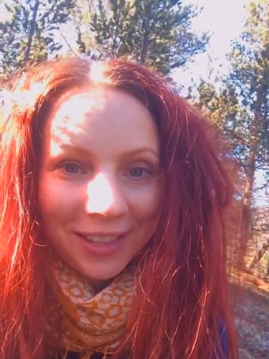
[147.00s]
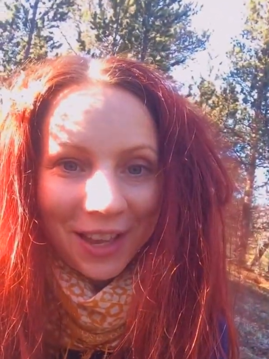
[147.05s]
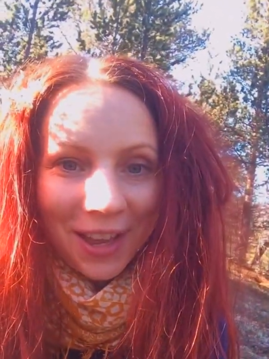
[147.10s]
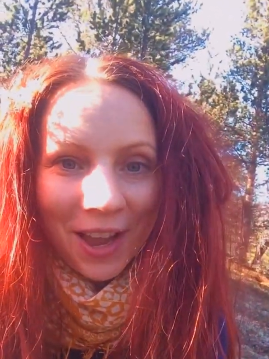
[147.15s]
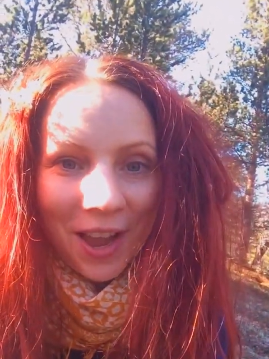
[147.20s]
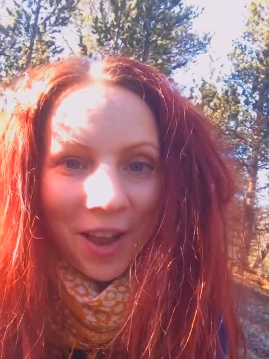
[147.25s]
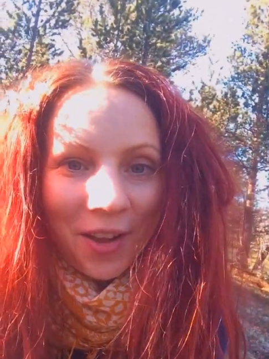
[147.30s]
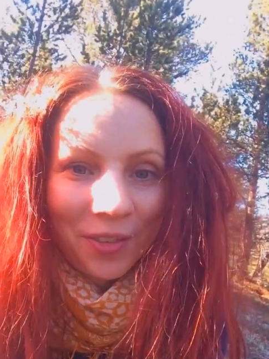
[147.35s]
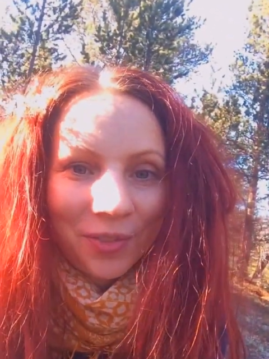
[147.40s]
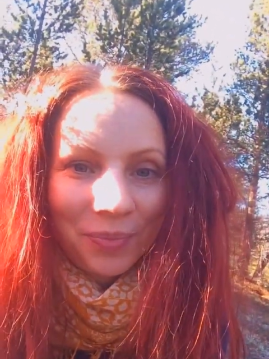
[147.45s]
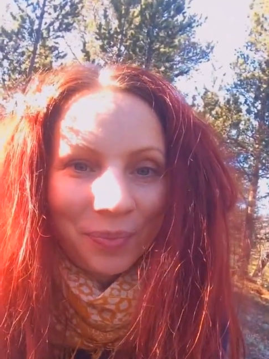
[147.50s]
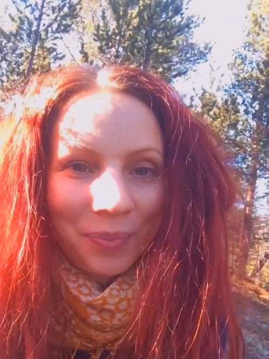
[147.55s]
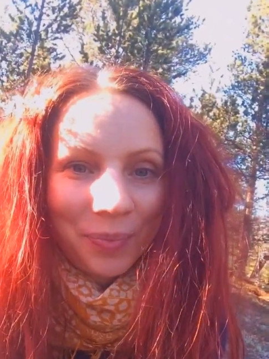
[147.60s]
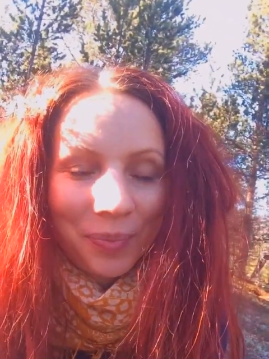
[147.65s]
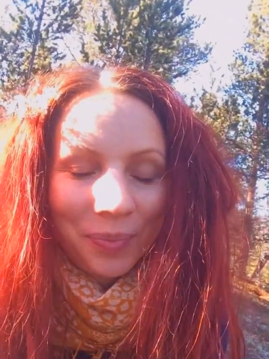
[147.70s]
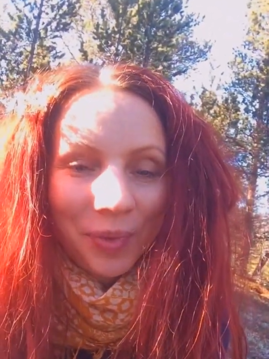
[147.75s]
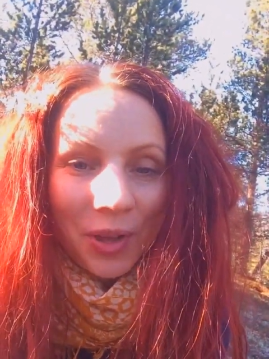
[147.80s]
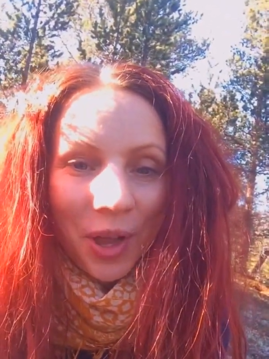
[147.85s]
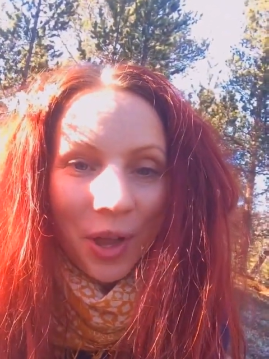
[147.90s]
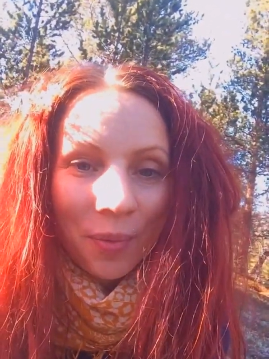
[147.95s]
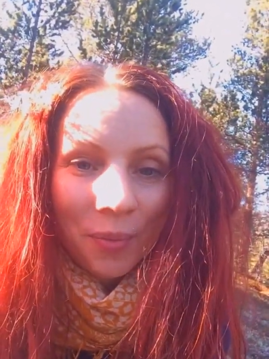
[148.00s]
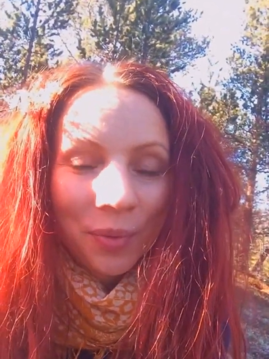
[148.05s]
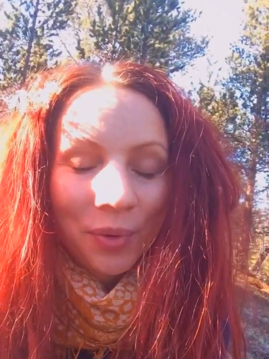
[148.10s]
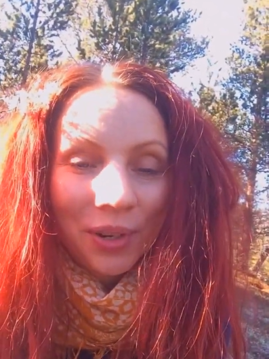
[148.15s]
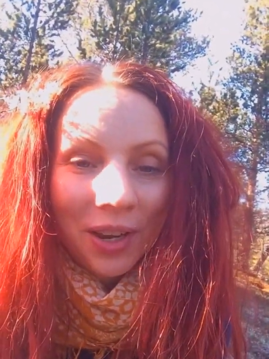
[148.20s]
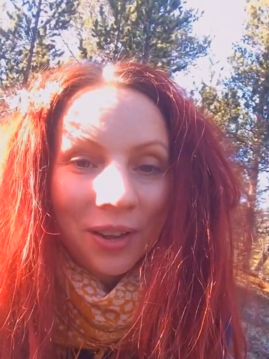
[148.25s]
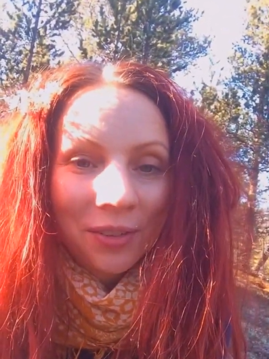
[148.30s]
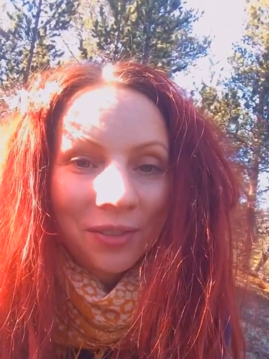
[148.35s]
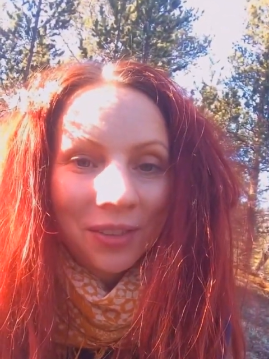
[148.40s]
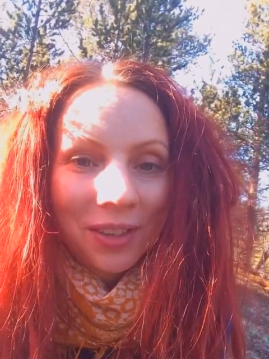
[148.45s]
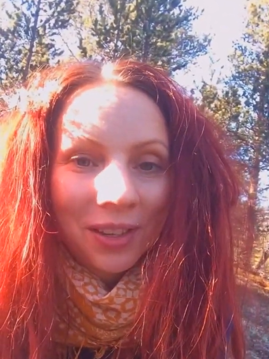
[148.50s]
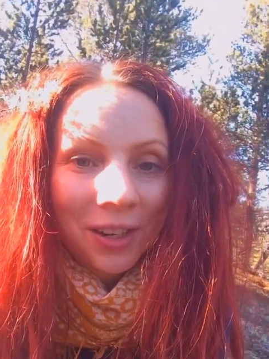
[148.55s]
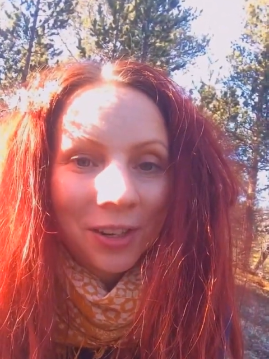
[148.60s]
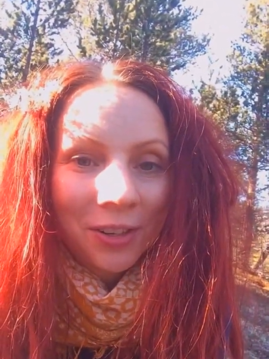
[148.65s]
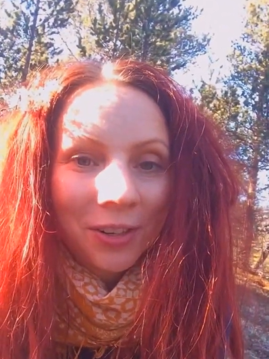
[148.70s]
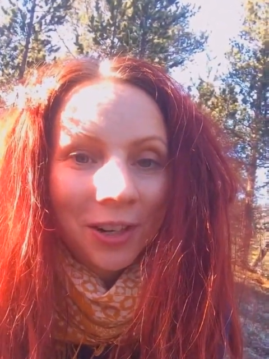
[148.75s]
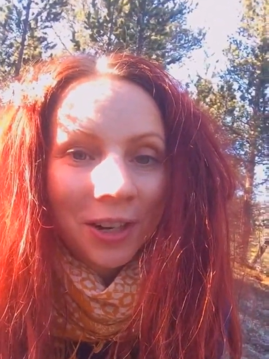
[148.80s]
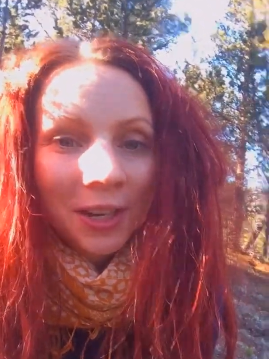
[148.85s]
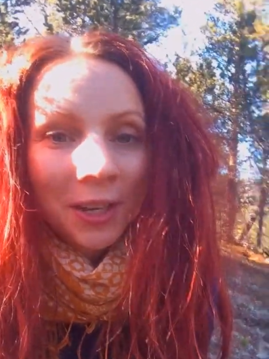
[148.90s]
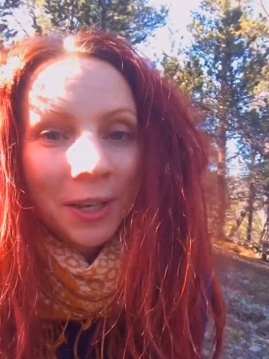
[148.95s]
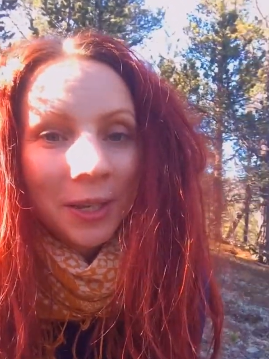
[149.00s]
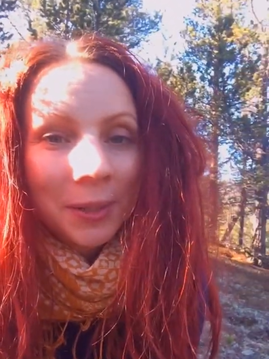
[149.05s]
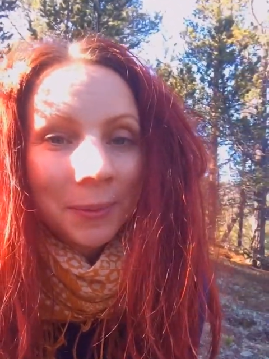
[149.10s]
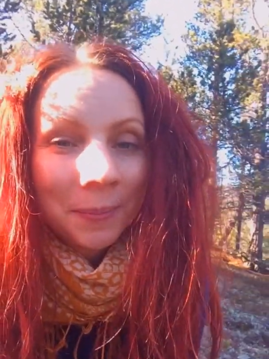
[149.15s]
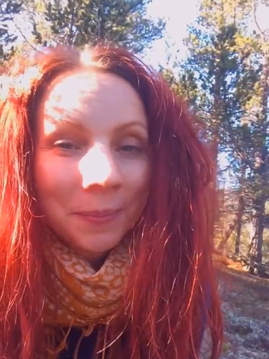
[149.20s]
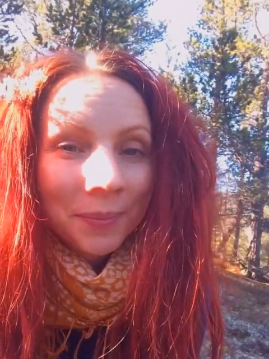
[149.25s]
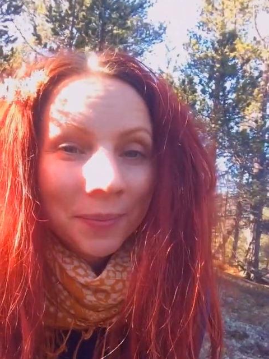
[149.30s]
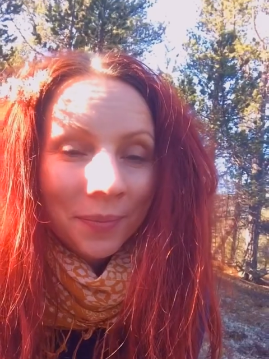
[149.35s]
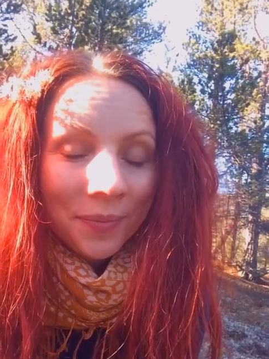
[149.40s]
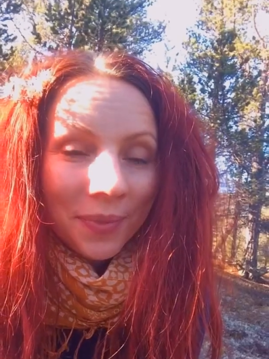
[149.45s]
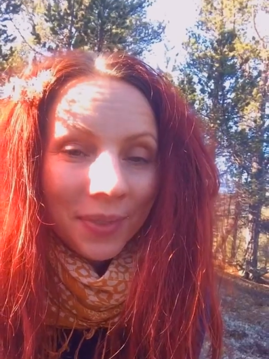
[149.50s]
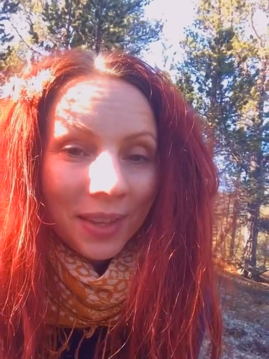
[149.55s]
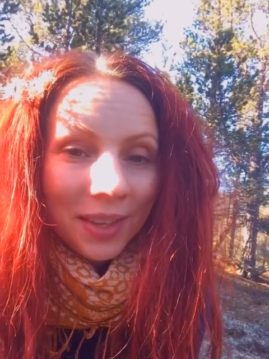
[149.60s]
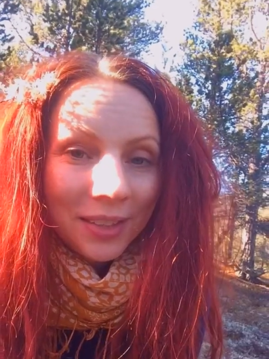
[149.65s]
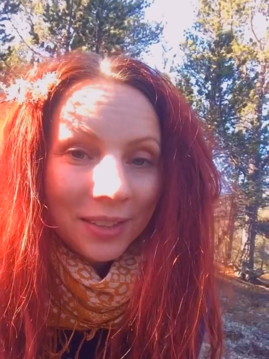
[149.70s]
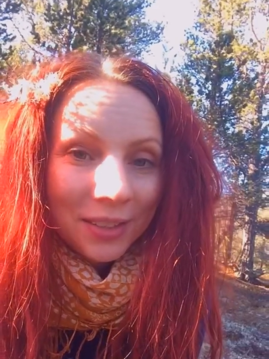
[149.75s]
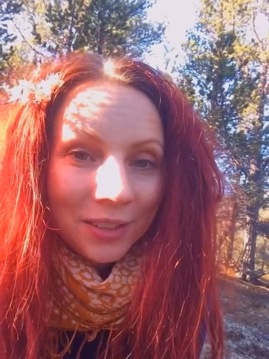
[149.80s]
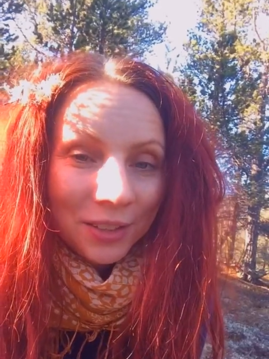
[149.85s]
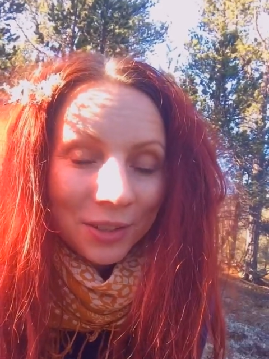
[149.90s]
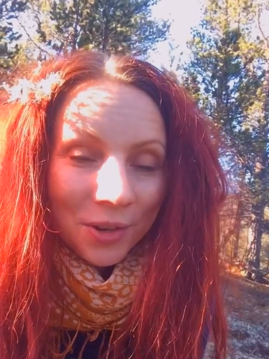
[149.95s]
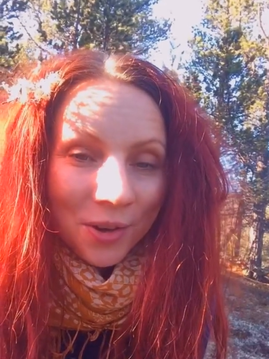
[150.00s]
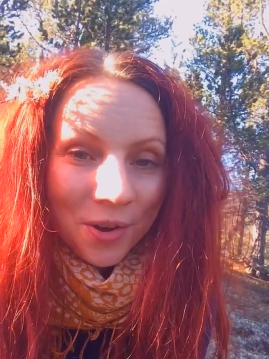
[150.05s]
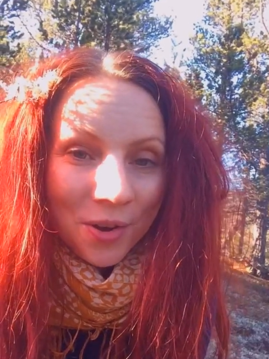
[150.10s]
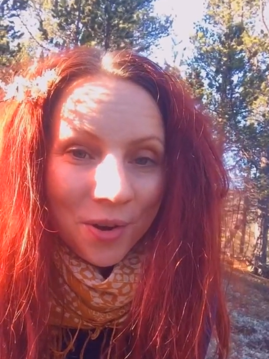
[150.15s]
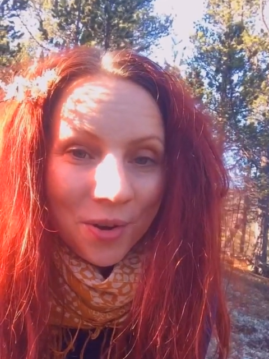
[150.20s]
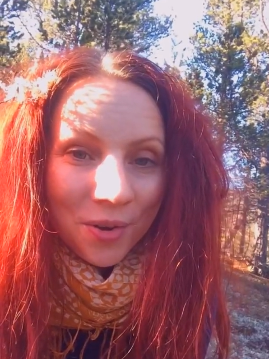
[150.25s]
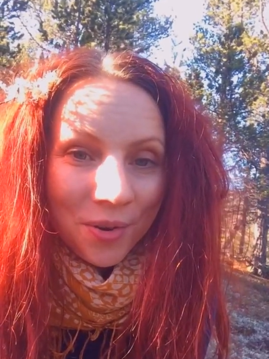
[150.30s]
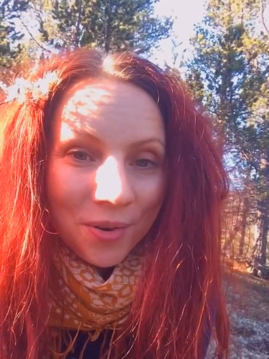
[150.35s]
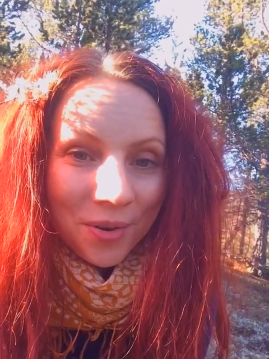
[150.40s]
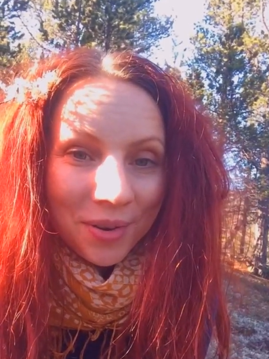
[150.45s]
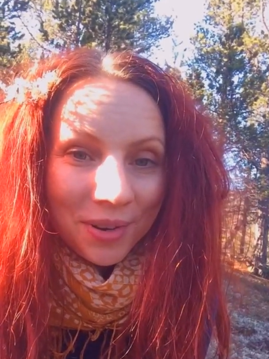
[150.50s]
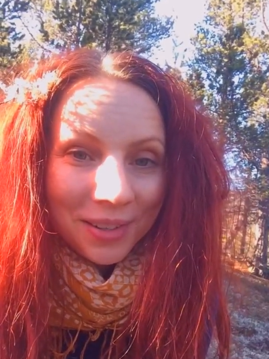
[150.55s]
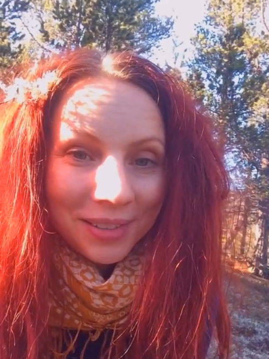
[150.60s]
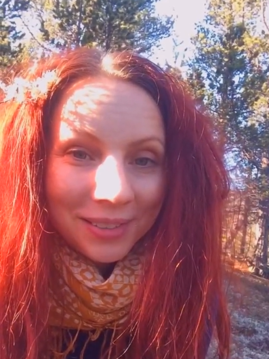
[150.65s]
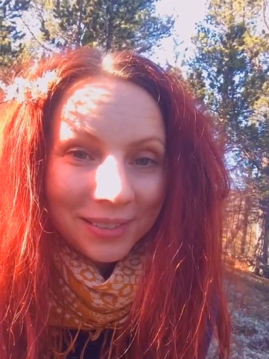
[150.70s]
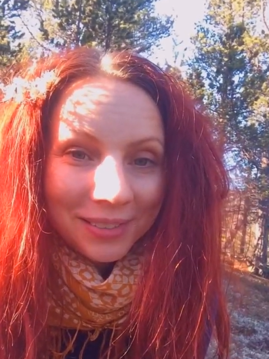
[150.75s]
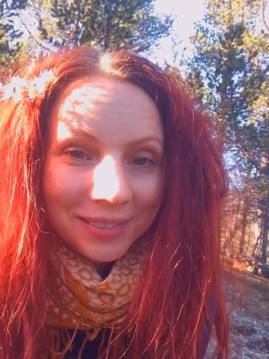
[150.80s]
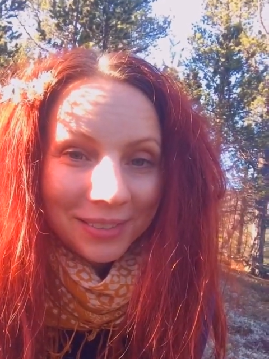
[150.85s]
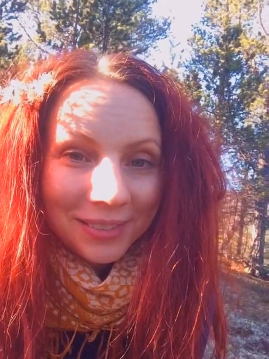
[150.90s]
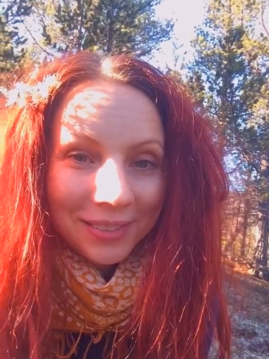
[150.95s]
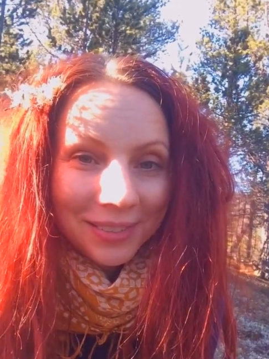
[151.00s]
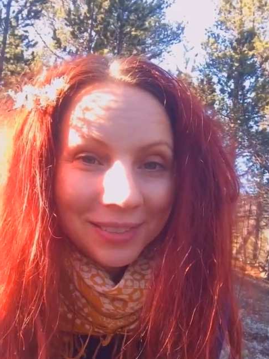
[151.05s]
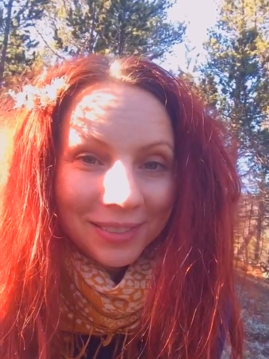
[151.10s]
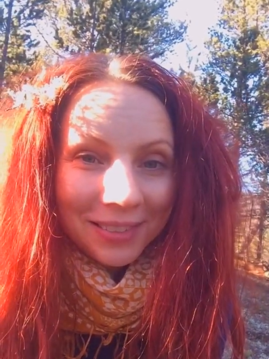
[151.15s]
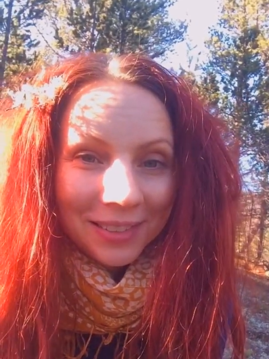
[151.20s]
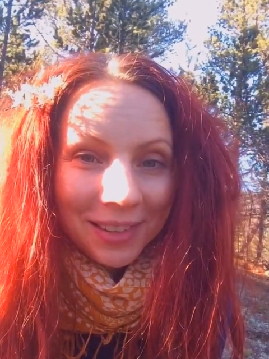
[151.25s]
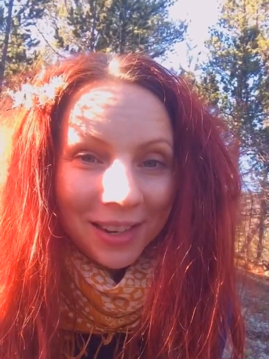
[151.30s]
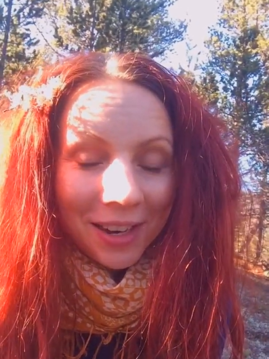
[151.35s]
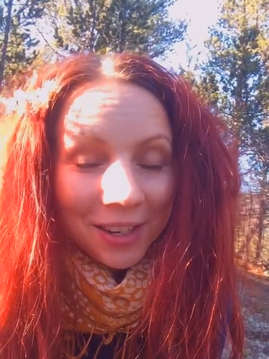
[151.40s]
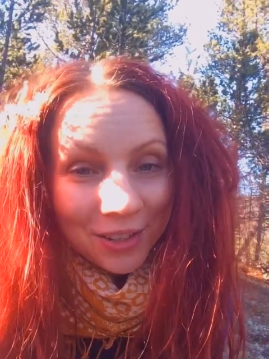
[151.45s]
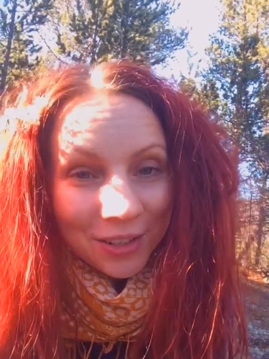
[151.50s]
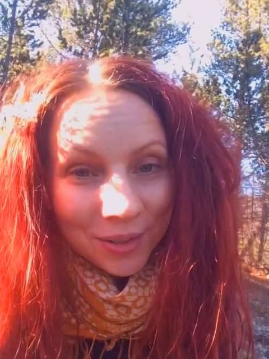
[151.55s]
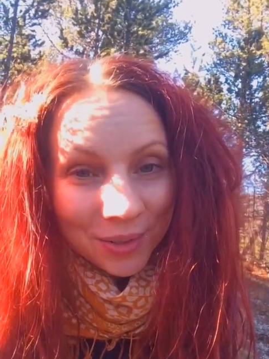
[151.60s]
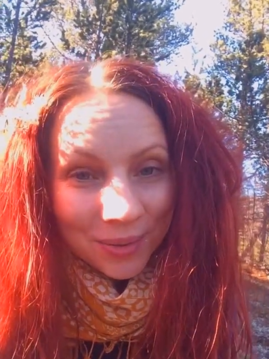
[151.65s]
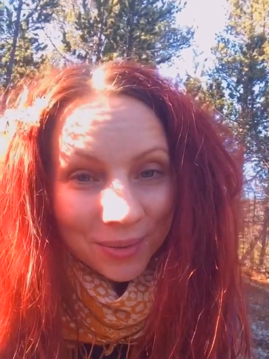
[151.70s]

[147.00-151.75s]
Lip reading: have put out there. So I